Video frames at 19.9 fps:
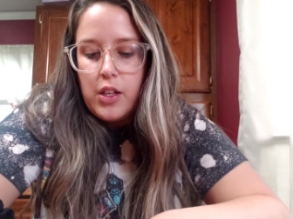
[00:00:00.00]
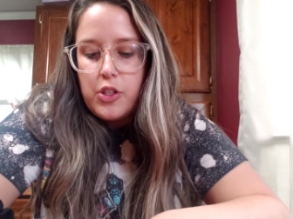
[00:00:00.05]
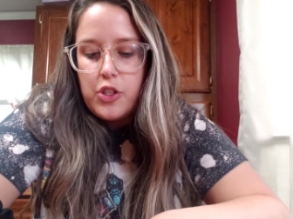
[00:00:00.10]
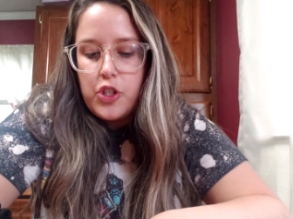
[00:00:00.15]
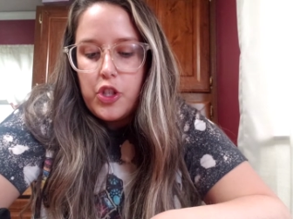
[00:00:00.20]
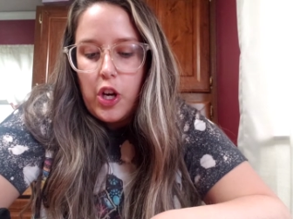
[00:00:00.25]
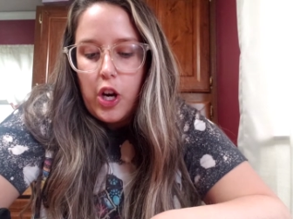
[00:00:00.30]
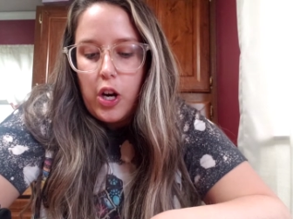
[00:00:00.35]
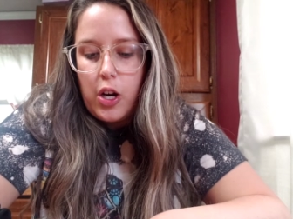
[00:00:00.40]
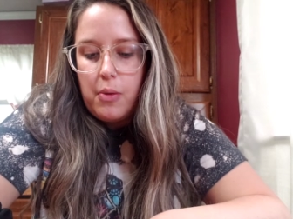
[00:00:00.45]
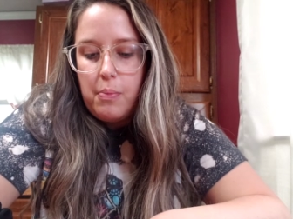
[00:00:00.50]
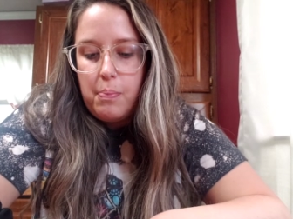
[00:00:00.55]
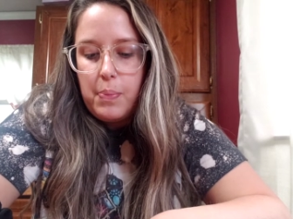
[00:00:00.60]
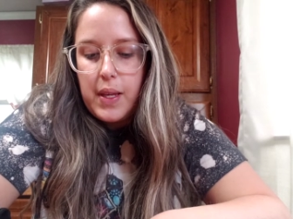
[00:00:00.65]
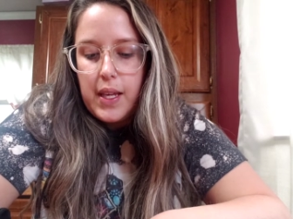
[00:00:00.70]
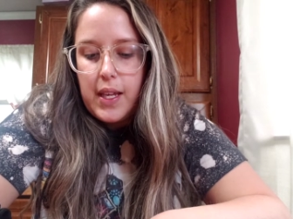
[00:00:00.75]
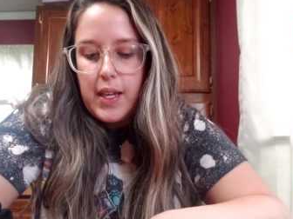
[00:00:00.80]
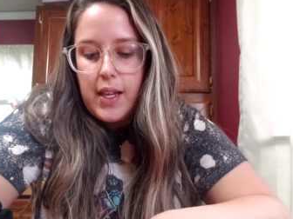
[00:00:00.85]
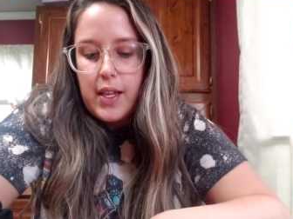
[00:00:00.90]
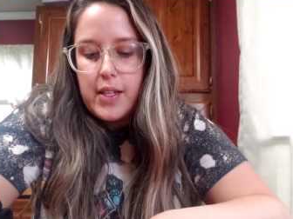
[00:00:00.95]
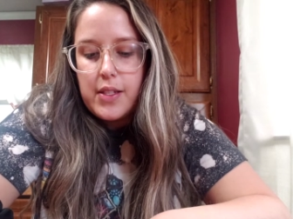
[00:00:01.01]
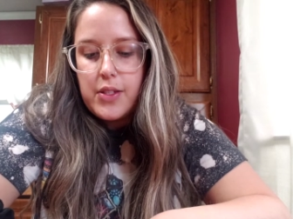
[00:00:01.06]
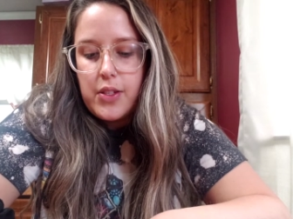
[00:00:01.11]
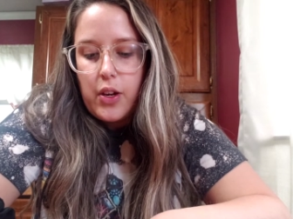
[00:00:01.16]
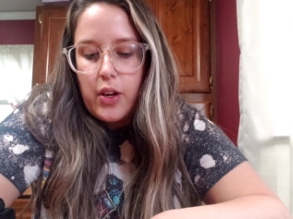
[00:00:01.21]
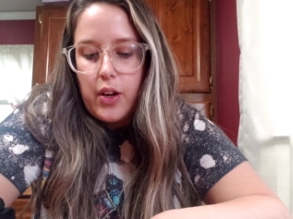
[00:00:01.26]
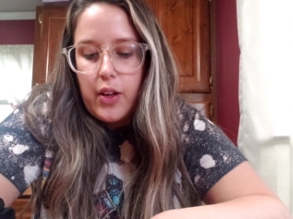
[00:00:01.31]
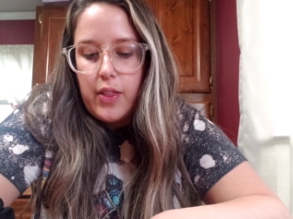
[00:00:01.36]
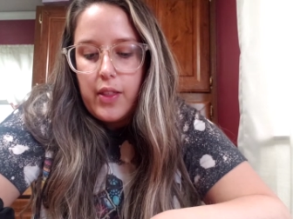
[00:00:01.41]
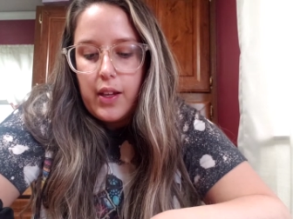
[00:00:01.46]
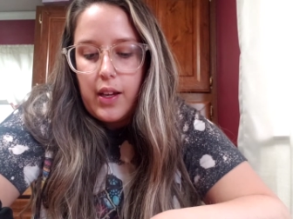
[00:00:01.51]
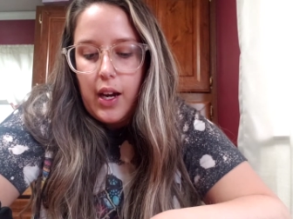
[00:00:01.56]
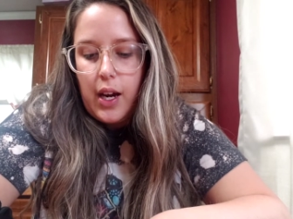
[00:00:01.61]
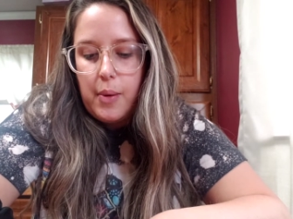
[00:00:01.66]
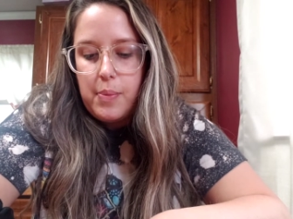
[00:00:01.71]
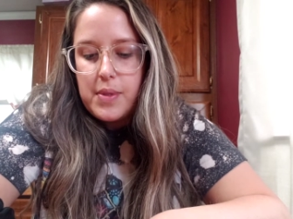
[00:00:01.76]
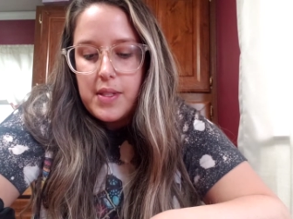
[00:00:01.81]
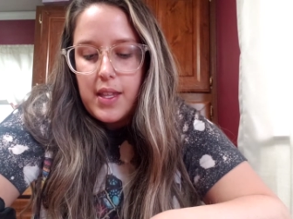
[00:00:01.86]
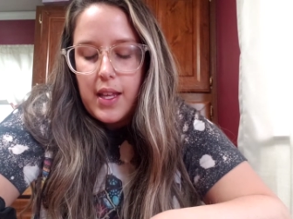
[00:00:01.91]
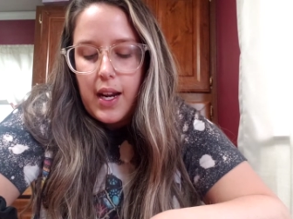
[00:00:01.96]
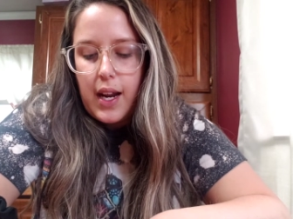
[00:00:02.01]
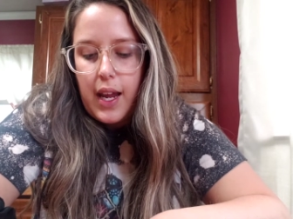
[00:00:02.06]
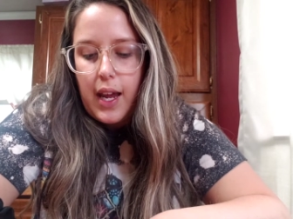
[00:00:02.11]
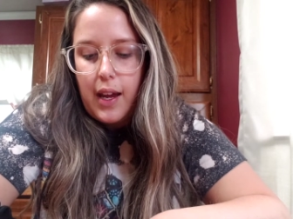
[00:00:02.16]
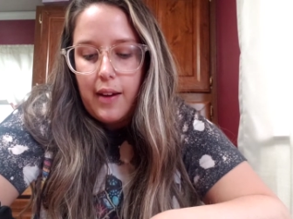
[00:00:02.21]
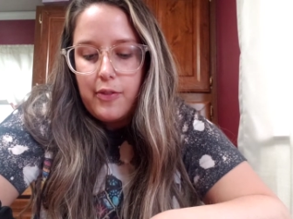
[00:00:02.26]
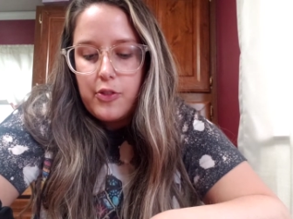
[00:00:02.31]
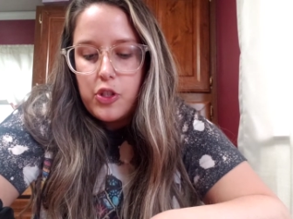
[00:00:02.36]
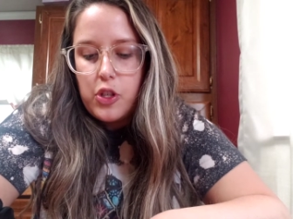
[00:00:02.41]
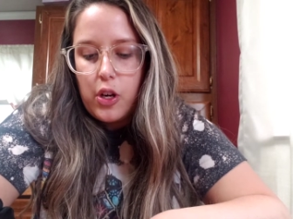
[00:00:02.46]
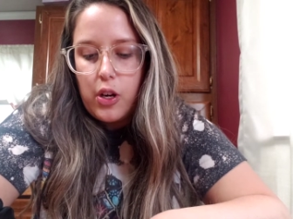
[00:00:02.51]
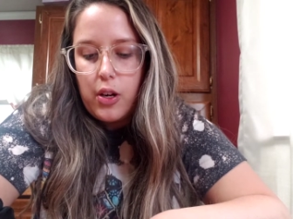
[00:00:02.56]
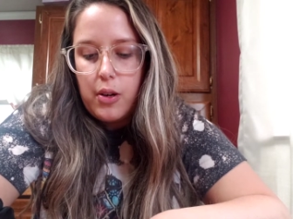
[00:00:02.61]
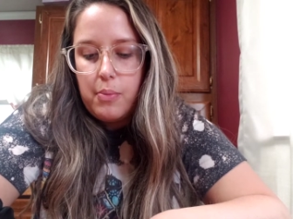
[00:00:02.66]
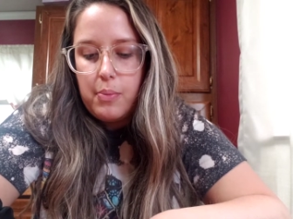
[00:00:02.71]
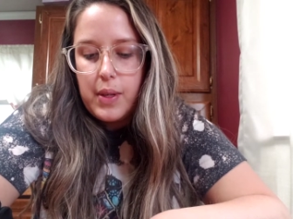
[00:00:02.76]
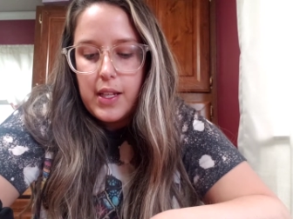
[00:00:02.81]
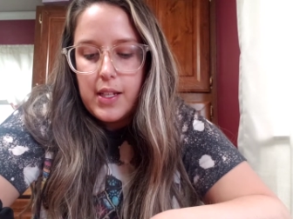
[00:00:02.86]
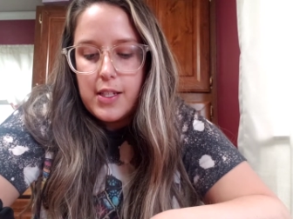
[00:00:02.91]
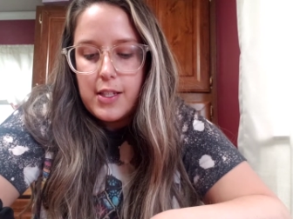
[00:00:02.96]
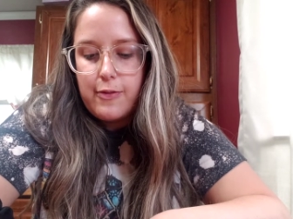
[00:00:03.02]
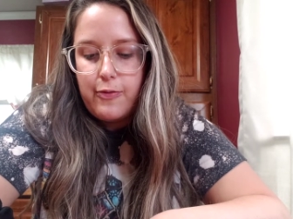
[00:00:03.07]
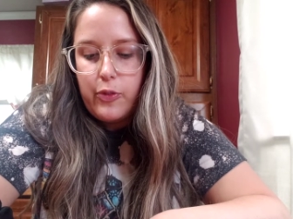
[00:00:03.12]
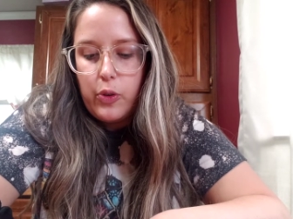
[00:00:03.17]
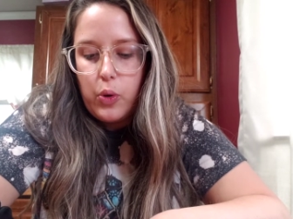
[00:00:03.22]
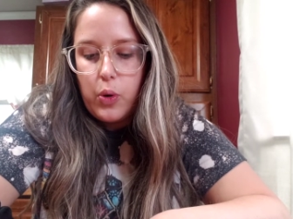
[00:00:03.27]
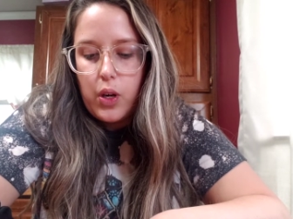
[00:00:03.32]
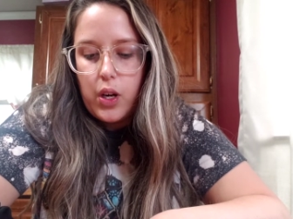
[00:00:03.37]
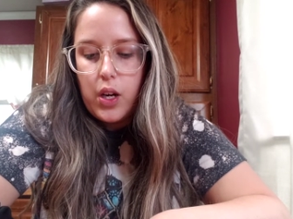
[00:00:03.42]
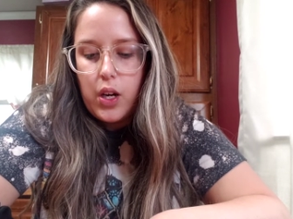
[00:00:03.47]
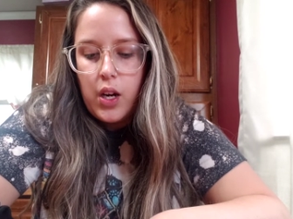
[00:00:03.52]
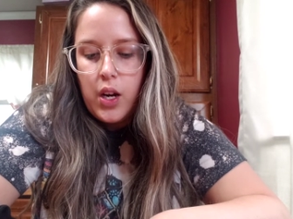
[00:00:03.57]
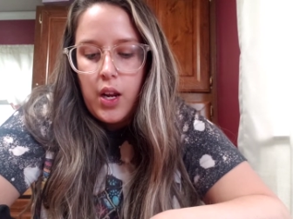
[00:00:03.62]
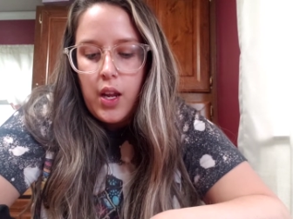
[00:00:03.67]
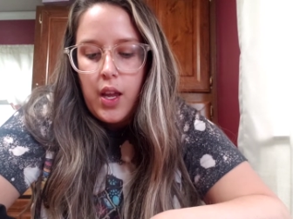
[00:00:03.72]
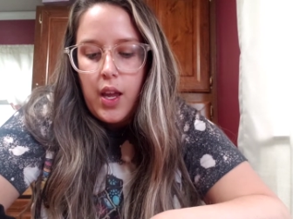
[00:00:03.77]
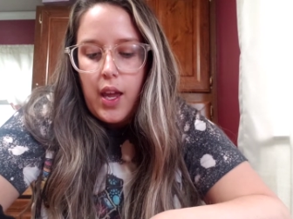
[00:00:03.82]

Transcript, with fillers: charm bees on the cups that I have charm bees for